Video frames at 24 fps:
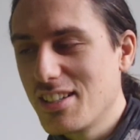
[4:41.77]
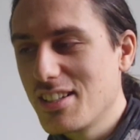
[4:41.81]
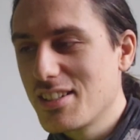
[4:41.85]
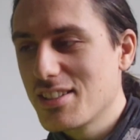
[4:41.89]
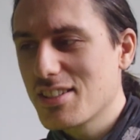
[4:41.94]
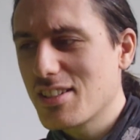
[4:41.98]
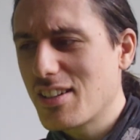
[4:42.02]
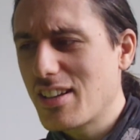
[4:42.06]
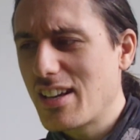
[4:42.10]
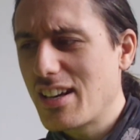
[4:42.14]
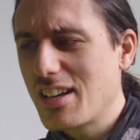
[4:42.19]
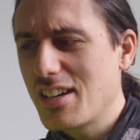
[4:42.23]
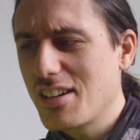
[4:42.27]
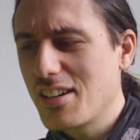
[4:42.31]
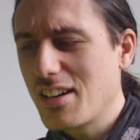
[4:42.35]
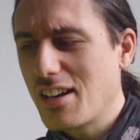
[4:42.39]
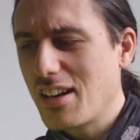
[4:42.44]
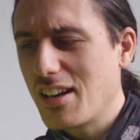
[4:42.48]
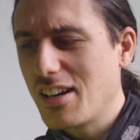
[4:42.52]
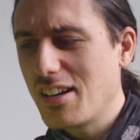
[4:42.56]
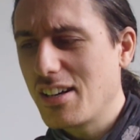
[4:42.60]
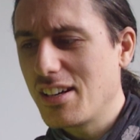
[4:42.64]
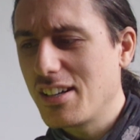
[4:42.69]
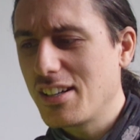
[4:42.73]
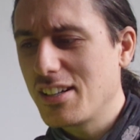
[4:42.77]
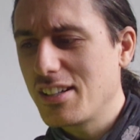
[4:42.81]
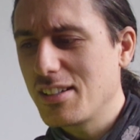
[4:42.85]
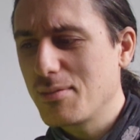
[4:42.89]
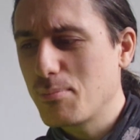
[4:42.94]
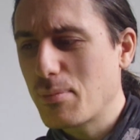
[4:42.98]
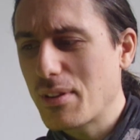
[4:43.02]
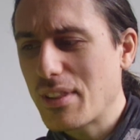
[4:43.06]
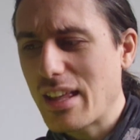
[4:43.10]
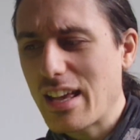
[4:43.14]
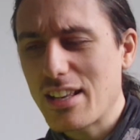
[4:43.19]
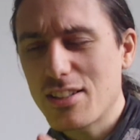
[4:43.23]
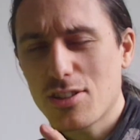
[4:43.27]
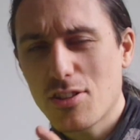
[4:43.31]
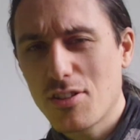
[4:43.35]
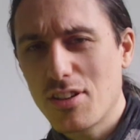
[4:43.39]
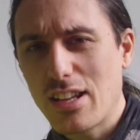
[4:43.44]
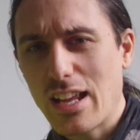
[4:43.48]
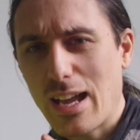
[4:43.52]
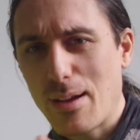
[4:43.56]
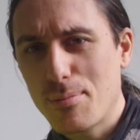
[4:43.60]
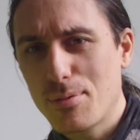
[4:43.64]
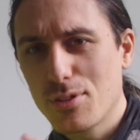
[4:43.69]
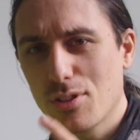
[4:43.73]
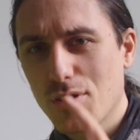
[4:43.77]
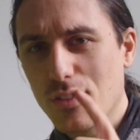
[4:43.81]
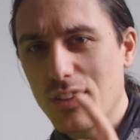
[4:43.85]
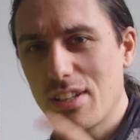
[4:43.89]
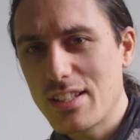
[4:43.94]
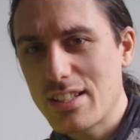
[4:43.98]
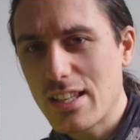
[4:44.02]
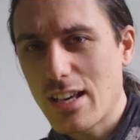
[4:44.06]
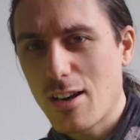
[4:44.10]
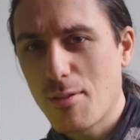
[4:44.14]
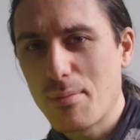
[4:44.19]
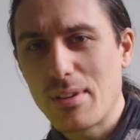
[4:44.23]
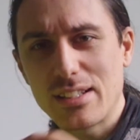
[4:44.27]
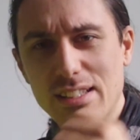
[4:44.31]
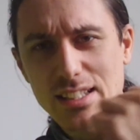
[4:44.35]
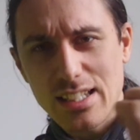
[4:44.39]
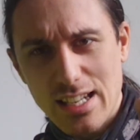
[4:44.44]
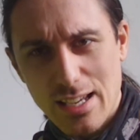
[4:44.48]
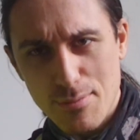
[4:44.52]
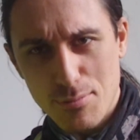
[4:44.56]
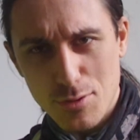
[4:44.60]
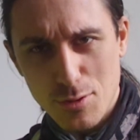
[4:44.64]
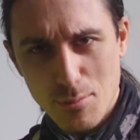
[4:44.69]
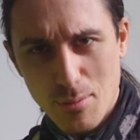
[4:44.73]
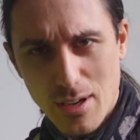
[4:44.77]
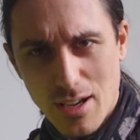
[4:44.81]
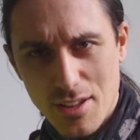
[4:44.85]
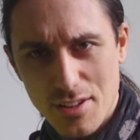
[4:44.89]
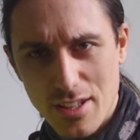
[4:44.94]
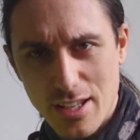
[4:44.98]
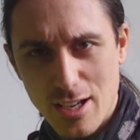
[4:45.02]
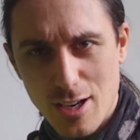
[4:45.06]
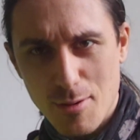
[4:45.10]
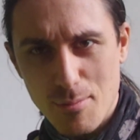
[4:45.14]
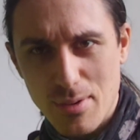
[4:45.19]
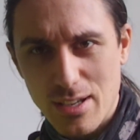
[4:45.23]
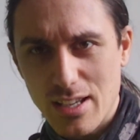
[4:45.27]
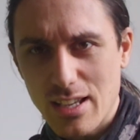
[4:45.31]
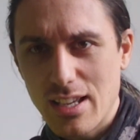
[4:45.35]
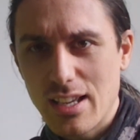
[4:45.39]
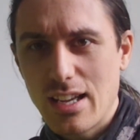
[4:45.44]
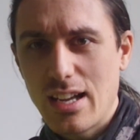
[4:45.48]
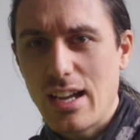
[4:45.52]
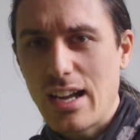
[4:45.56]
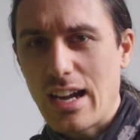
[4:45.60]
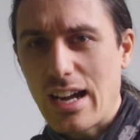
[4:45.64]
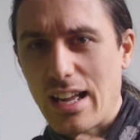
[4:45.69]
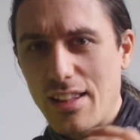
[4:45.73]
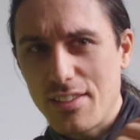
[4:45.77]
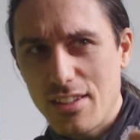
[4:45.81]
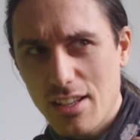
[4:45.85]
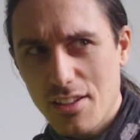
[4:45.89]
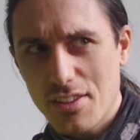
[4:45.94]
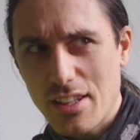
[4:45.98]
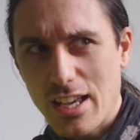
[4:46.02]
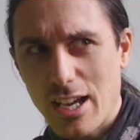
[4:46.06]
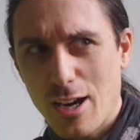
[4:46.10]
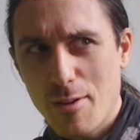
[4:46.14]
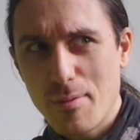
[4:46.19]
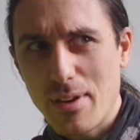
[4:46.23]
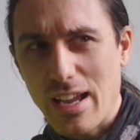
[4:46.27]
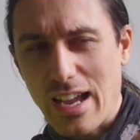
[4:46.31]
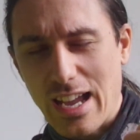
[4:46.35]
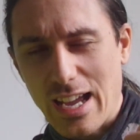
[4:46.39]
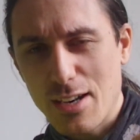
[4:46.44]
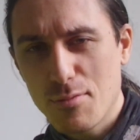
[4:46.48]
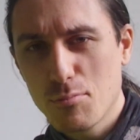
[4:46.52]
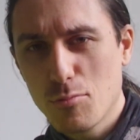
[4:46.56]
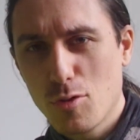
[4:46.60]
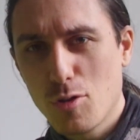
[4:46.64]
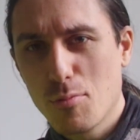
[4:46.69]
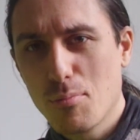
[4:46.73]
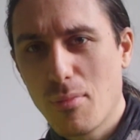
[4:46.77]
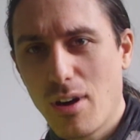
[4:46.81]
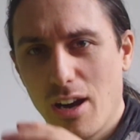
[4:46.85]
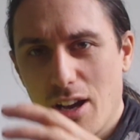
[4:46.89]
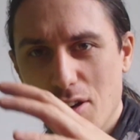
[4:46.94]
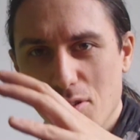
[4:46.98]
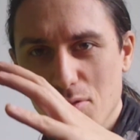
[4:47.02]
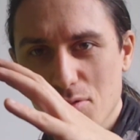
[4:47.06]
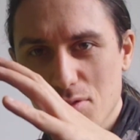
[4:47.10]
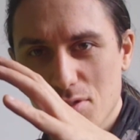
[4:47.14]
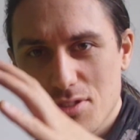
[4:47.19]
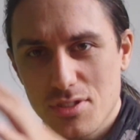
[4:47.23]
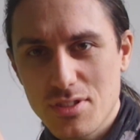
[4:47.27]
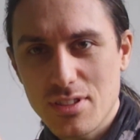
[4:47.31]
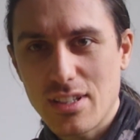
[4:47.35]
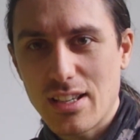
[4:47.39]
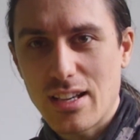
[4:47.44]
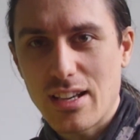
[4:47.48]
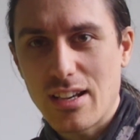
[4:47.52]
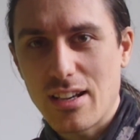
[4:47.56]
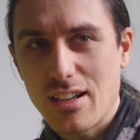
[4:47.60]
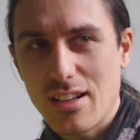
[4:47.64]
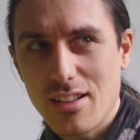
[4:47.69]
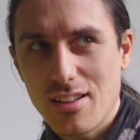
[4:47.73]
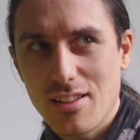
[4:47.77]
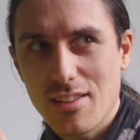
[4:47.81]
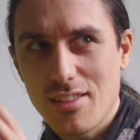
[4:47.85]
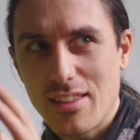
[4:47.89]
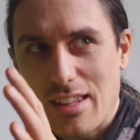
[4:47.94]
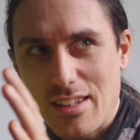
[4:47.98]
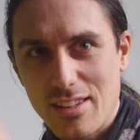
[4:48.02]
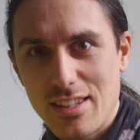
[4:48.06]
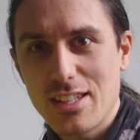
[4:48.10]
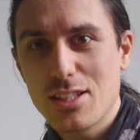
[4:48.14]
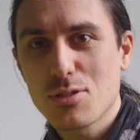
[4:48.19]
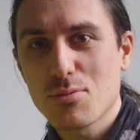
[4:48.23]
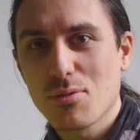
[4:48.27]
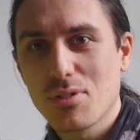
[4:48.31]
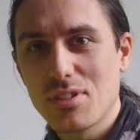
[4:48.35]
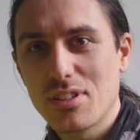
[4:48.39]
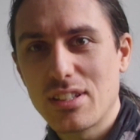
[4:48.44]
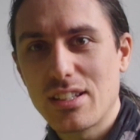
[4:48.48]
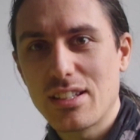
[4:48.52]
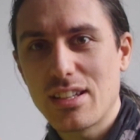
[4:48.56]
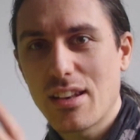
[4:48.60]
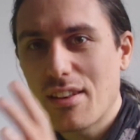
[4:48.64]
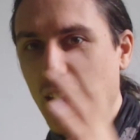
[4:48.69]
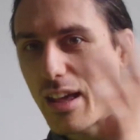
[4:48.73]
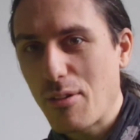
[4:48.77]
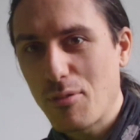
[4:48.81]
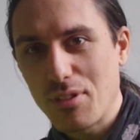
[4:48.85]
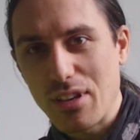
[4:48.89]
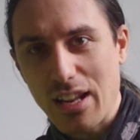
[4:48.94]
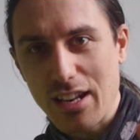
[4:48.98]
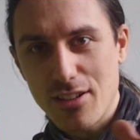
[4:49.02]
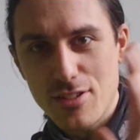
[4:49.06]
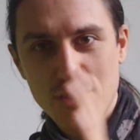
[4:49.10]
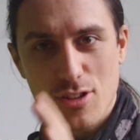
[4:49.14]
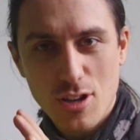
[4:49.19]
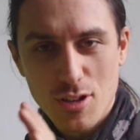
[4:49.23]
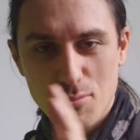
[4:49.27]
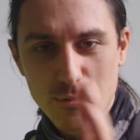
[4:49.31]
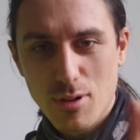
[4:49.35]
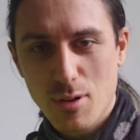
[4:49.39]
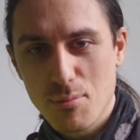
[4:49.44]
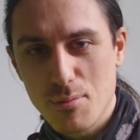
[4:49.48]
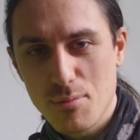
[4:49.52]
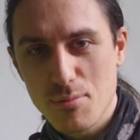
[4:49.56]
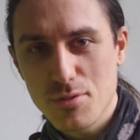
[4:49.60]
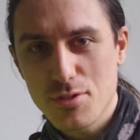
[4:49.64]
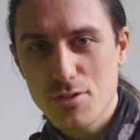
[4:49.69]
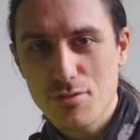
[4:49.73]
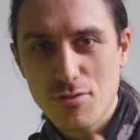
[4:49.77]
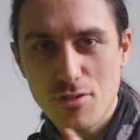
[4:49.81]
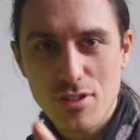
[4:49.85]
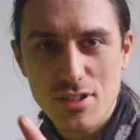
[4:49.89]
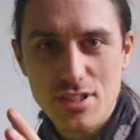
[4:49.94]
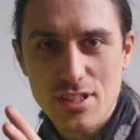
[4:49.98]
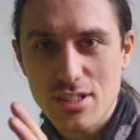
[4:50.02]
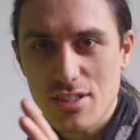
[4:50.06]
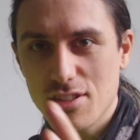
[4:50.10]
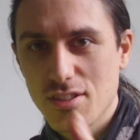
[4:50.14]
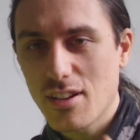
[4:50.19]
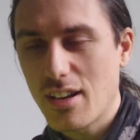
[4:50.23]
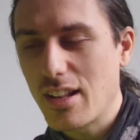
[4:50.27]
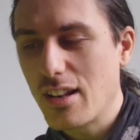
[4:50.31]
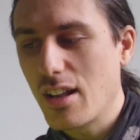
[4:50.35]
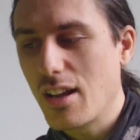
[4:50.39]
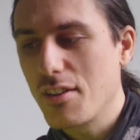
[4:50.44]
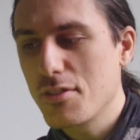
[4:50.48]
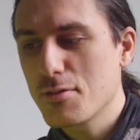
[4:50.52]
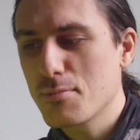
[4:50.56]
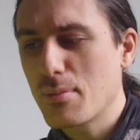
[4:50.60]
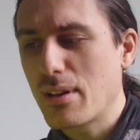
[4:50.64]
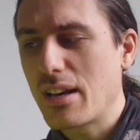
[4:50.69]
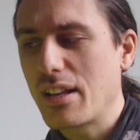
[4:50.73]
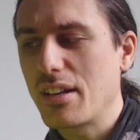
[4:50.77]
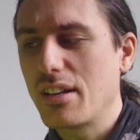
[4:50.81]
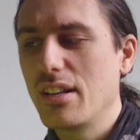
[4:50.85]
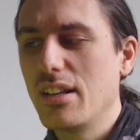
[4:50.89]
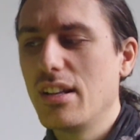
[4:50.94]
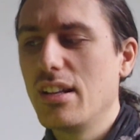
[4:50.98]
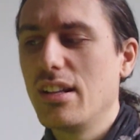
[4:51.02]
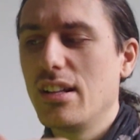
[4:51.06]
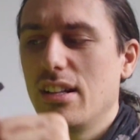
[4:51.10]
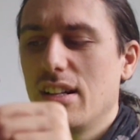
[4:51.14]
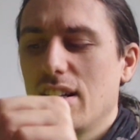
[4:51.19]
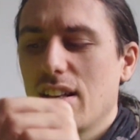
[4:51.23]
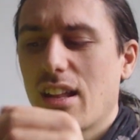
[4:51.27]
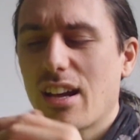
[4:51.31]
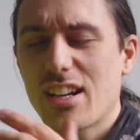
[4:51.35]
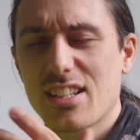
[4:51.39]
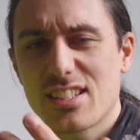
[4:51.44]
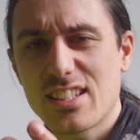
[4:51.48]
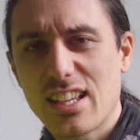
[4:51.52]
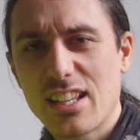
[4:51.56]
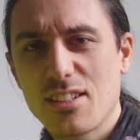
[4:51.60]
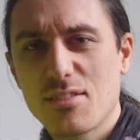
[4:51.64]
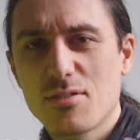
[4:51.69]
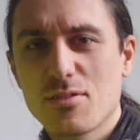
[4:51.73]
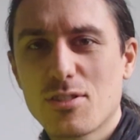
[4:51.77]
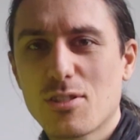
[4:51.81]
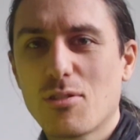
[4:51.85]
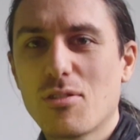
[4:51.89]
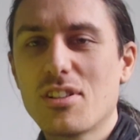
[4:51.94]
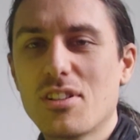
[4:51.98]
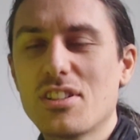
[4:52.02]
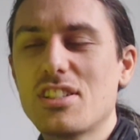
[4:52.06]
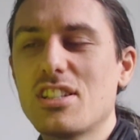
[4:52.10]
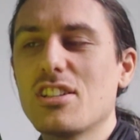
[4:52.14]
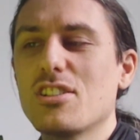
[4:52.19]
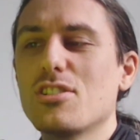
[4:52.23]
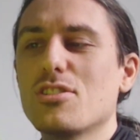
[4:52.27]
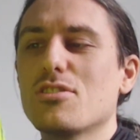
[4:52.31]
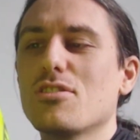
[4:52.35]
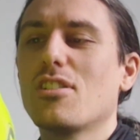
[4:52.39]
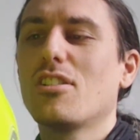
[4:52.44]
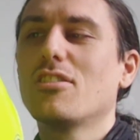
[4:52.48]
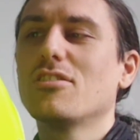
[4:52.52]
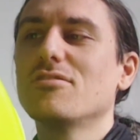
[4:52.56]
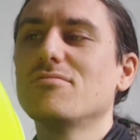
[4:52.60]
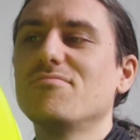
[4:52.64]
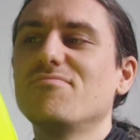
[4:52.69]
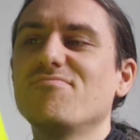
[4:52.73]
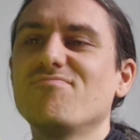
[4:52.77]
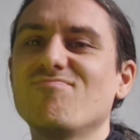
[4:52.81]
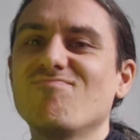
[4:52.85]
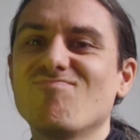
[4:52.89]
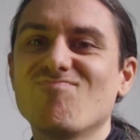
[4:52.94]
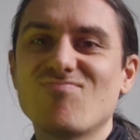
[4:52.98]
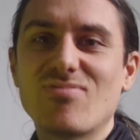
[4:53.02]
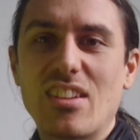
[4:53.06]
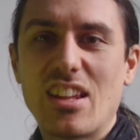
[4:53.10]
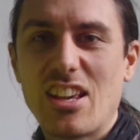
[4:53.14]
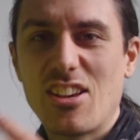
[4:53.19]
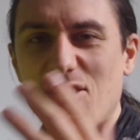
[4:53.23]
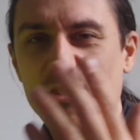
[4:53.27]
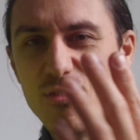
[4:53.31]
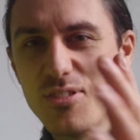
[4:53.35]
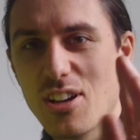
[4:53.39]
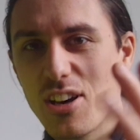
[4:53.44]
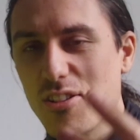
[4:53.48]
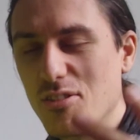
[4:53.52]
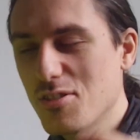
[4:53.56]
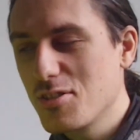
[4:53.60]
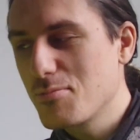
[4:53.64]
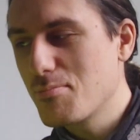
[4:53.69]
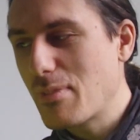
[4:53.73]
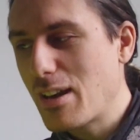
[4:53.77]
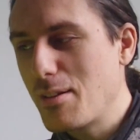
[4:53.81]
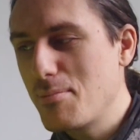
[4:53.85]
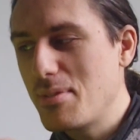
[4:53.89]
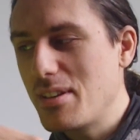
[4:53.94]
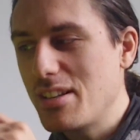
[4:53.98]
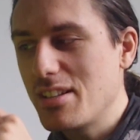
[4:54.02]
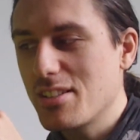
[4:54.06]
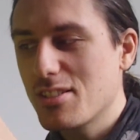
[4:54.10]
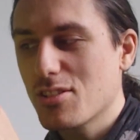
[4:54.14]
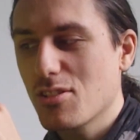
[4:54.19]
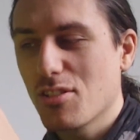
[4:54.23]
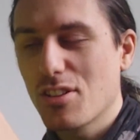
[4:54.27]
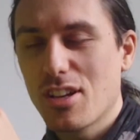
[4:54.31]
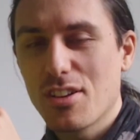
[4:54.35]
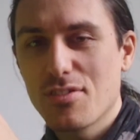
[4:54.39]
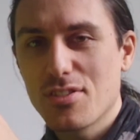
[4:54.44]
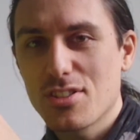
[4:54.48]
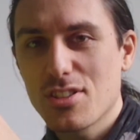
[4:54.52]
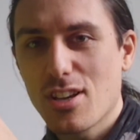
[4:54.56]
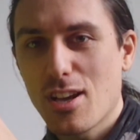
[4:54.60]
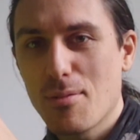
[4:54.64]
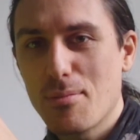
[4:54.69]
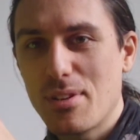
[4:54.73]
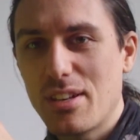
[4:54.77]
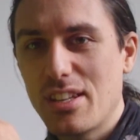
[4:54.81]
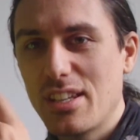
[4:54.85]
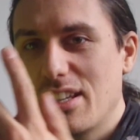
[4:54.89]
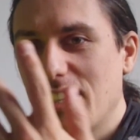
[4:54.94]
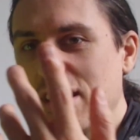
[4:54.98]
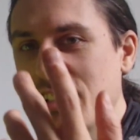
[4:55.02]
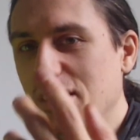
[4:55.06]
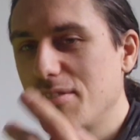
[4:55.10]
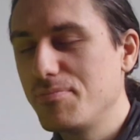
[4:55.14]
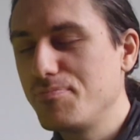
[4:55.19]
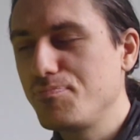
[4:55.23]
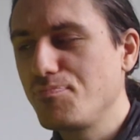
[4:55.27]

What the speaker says: So yeah, but that's only happened on this helmet. It didn't happen on my other helmet, and the other helmet had more miles than this one did, and that one had no problems for its entire lifespan. Like I say, quality control, who knows, maybe it's gone over time in here,